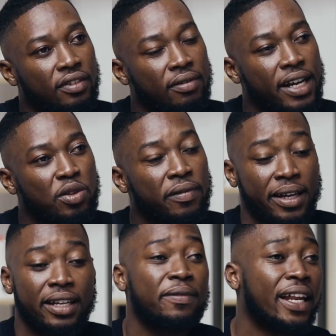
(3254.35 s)
Right? So if
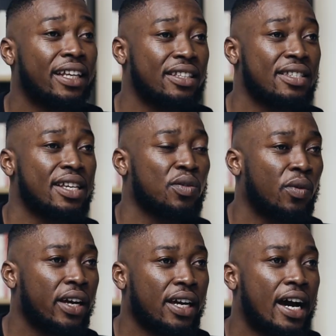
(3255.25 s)
I like, this doesn't
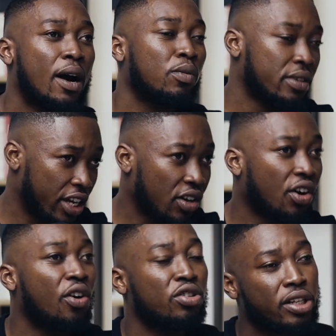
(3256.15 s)
work, I'll get on a
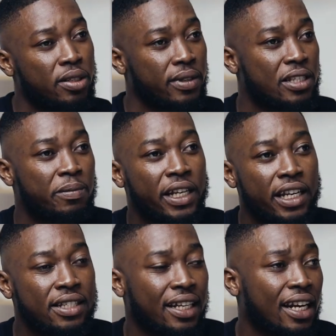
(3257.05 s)
call, try to explain
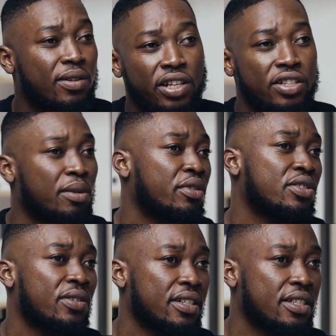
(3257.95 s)
it, and then I'll send you some
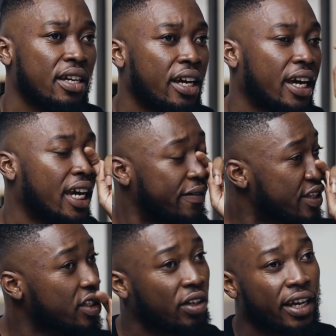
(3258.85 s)
resources. If you
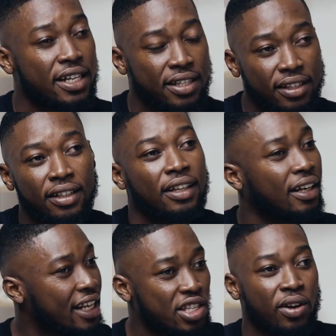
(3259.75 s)
still don't get it,
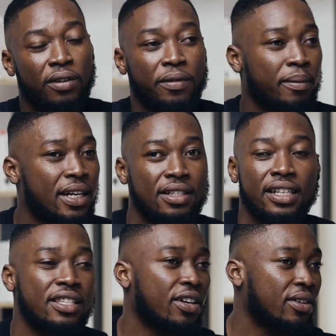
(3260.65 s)
let's get on a Figma,
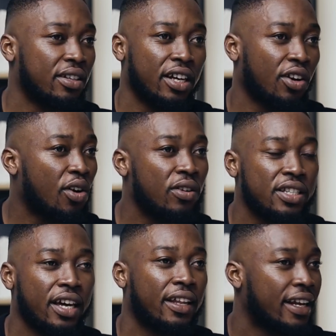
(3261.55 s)
let's get on a call
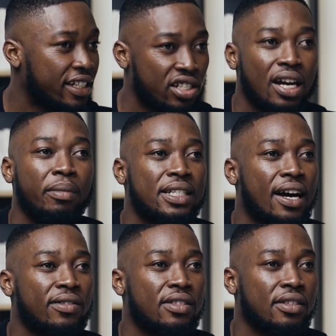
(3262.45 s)
together, let's jam it
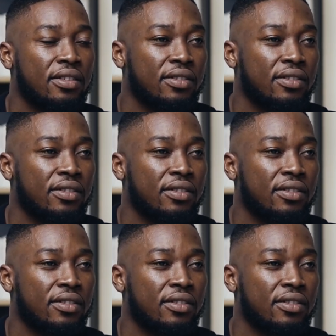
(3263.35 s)
out.